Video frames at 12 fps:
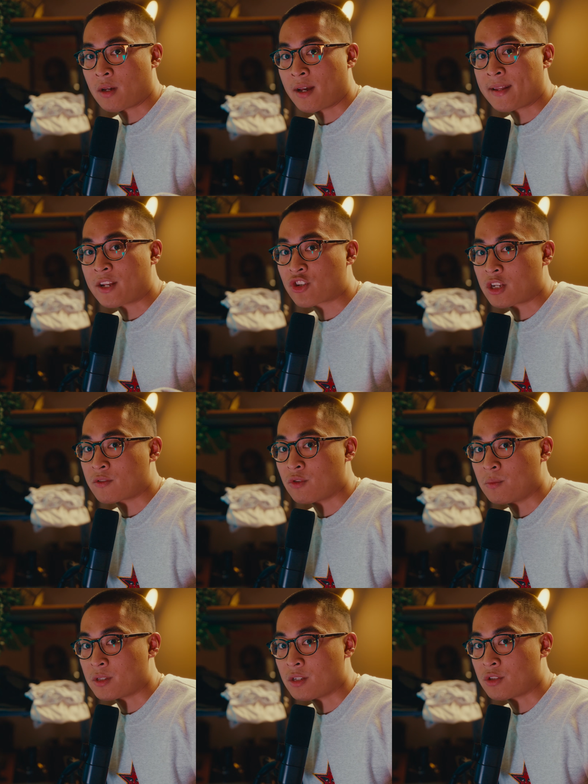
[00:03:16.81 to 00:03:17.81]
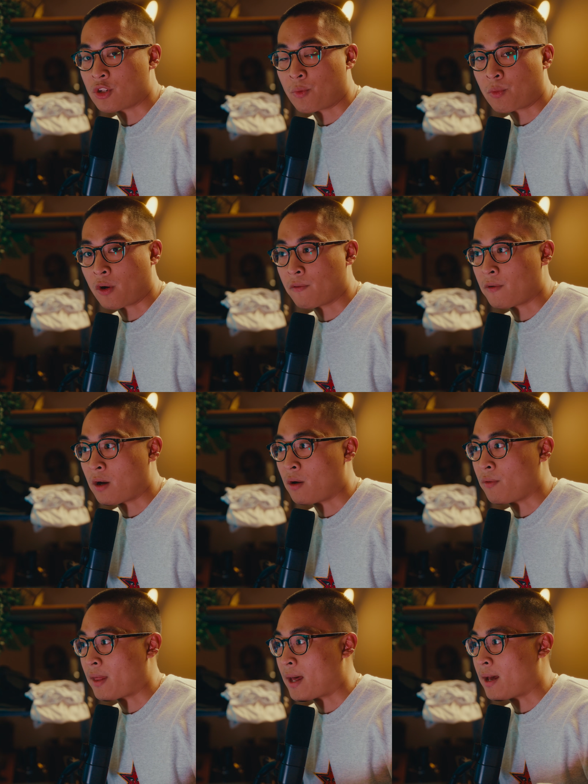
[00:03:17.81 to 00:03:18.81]
and that transforms it into the profile
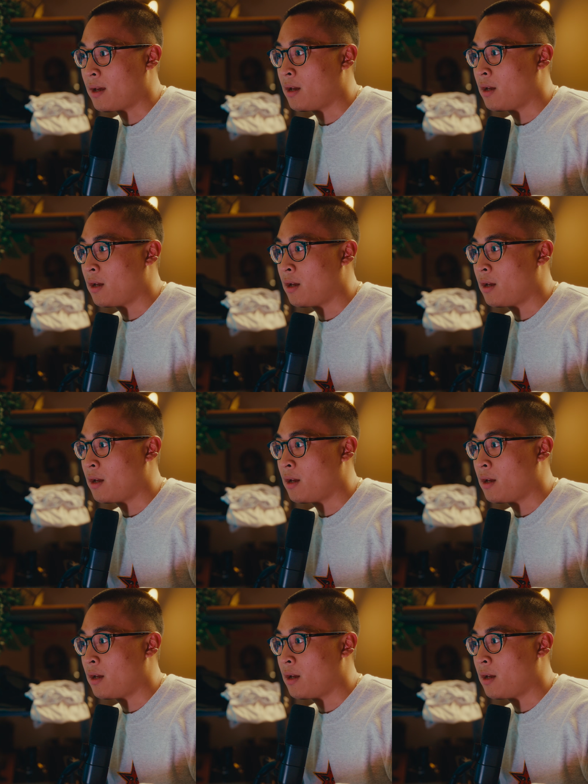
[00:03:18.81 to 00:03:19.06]
that